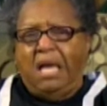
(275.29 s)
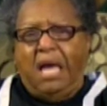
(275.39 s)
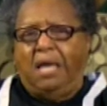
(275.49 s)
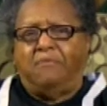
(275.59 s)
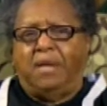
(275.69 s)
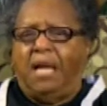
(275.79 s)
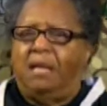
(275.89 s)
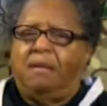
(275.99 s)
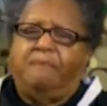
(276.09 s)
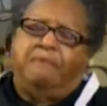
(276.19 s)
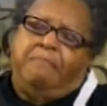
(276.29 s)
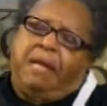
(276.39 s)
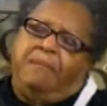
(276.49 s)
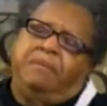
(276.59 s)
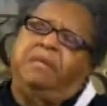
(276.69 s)
That's what I love
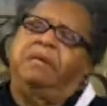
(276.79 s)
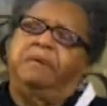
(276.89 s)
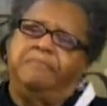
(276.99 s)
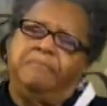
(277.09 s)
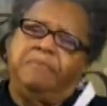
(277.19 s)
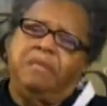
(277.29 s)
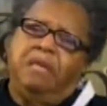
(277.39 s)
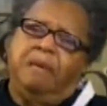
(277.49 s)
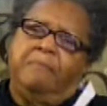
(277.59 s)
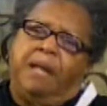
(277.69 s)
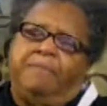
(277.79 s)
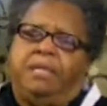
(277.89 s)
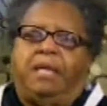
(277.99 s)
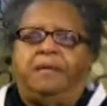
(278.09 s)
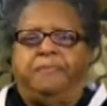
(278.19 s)
about him, yeah. But I'm
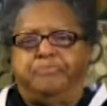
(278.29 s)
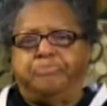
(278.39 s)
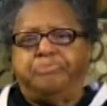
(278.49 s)
telling you,